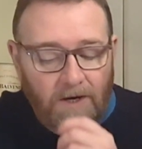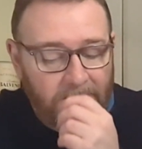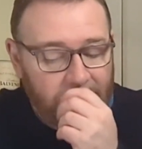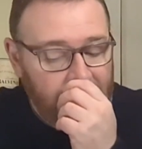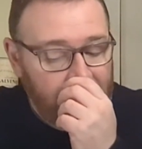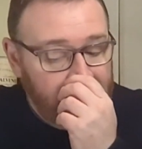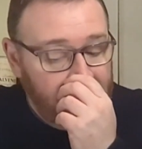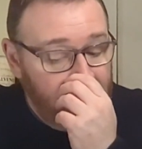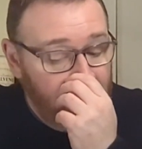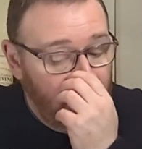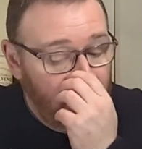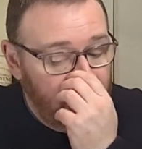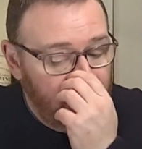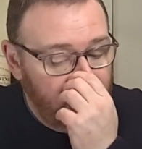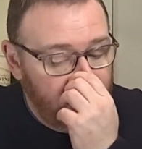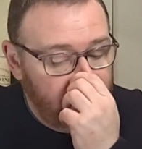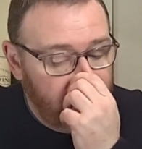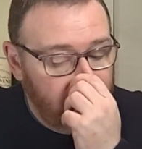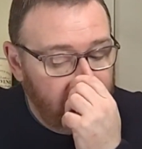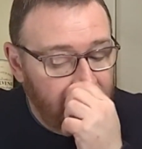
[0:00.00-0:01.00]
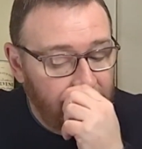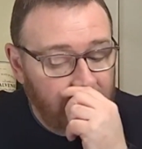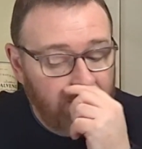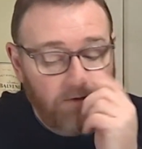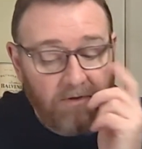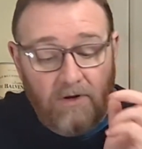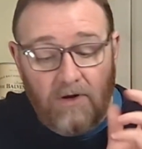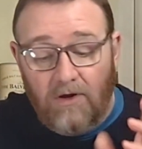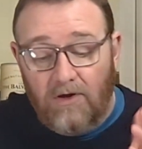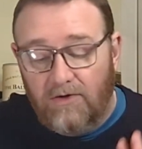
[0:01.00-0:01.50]
It's a
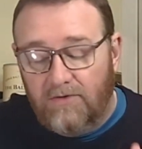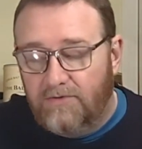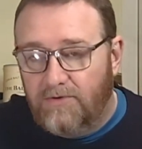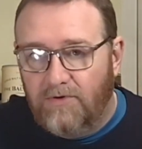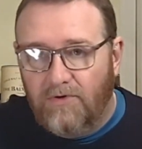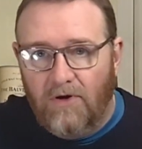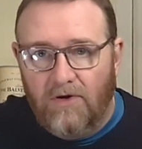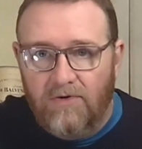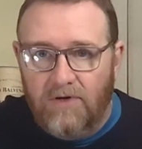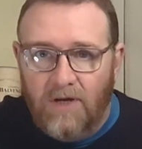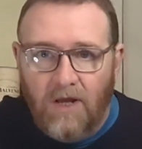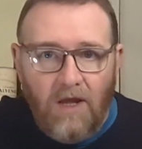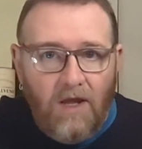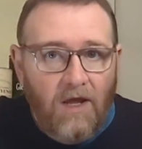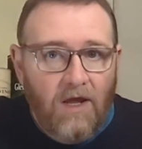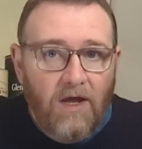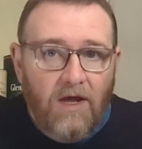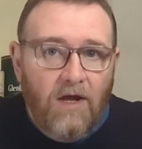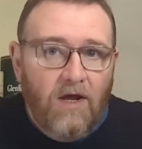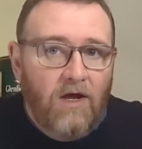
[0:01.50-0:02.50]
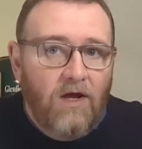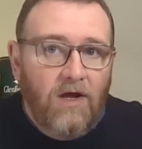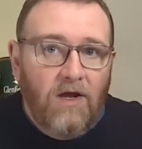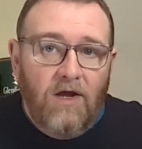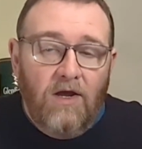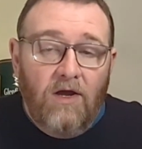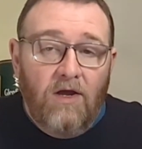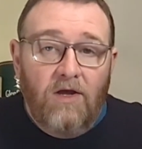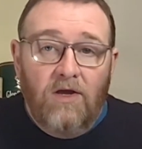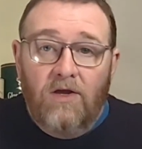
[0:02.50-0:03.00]

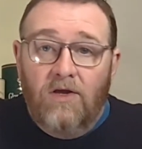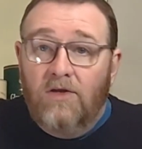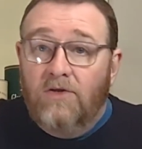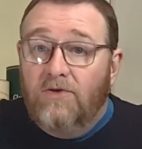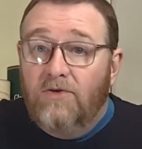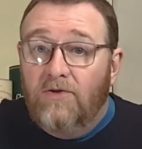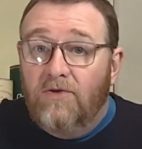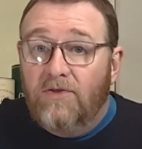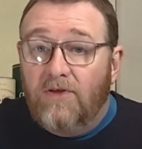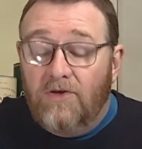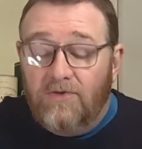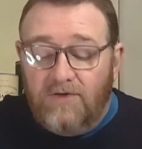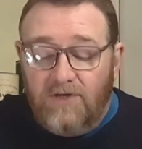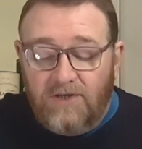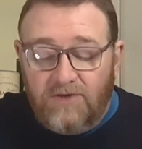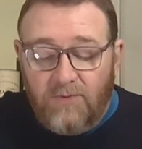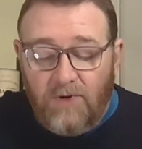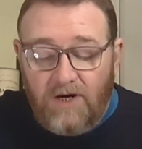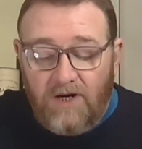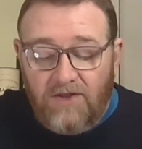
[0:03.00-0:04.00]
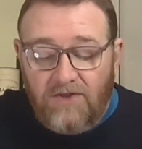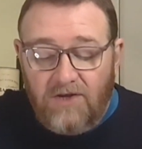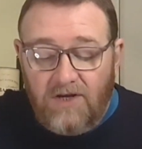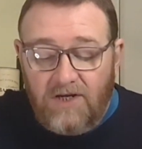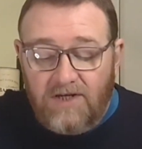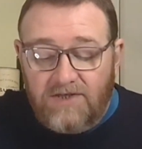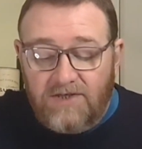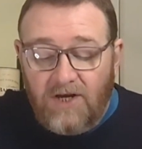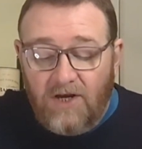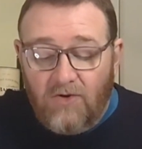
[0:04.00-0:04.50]

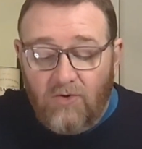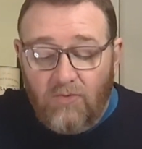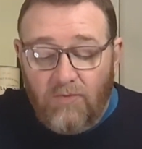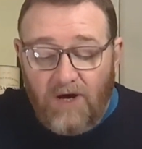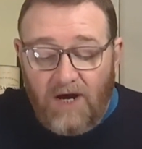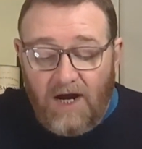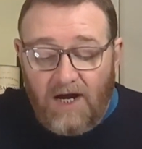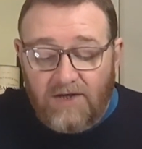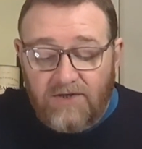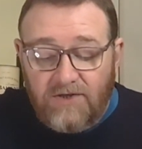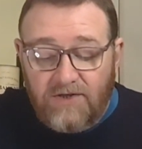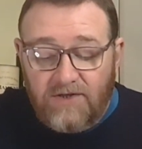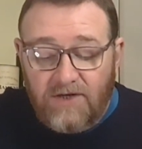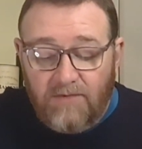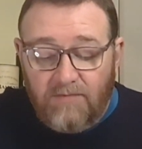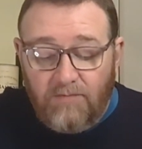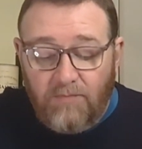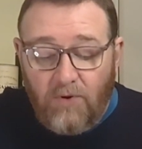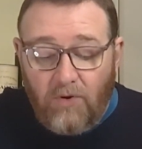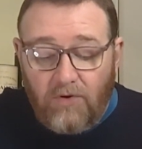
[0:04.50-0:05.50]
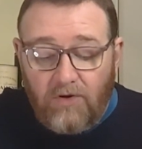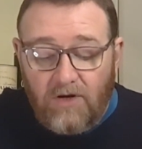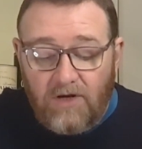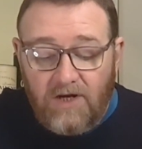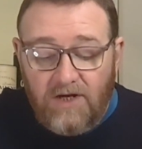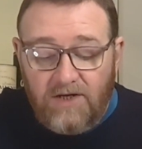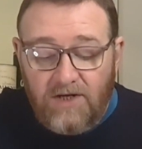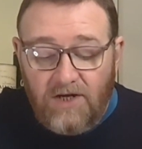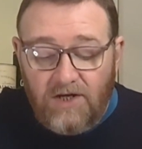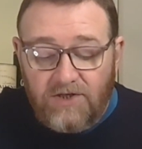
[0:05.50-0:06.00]
2023 single batch, bottle
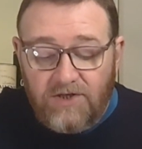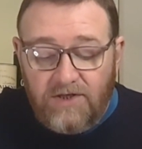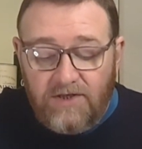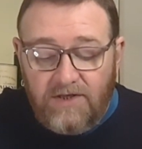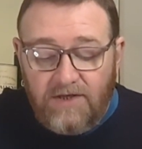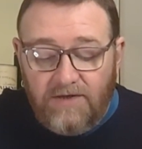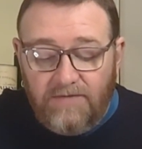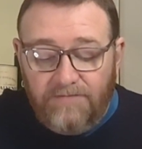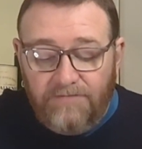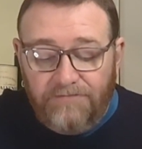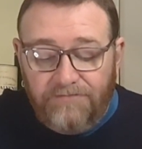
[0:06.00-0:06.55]
conditioned.